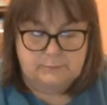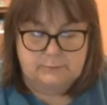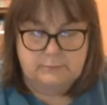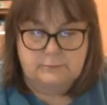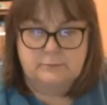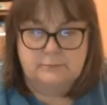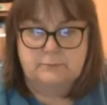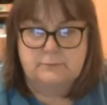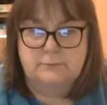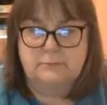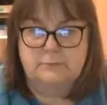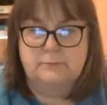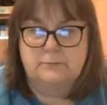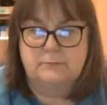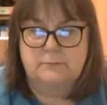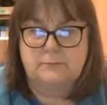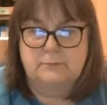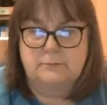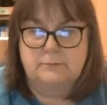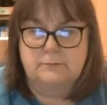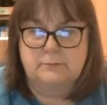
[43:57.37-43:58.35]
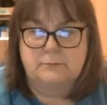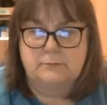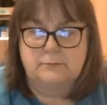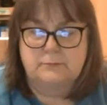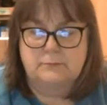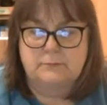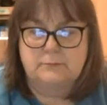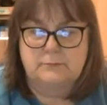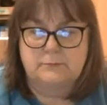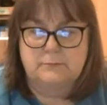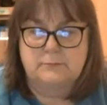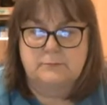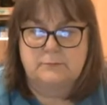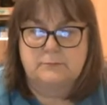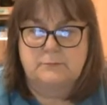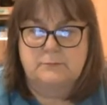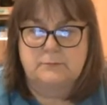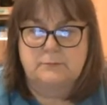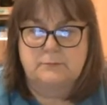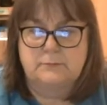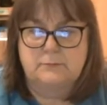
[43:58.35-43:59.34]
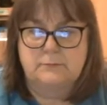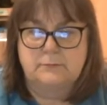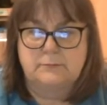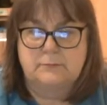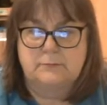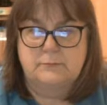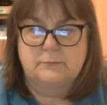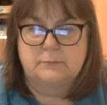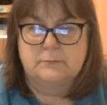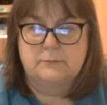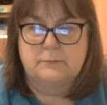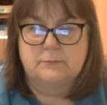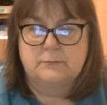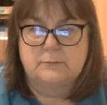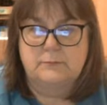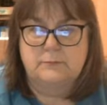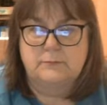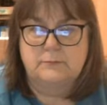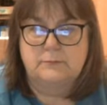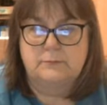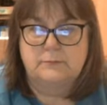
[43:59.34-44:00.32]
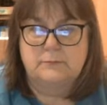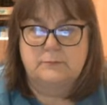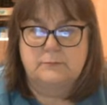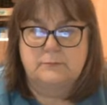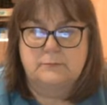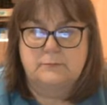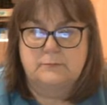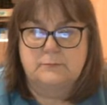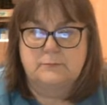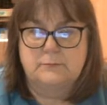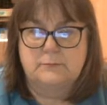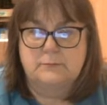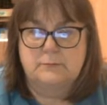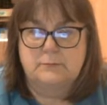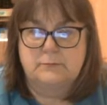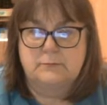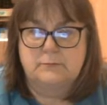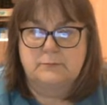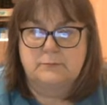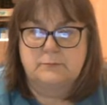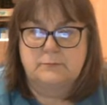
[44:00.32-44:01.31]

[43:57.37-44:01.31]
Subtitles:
The person shown says nothing.